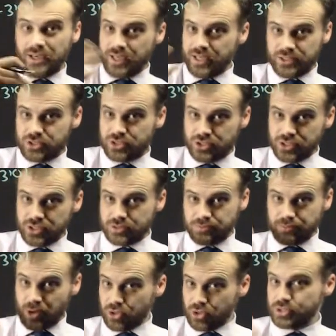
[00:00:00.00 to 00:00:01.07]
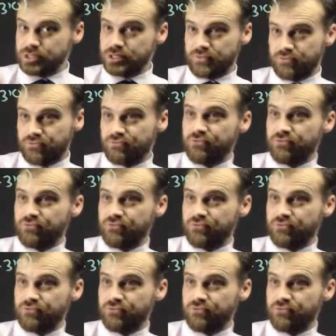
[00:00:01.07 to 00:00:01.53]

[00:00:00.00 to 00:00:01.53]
It's just positive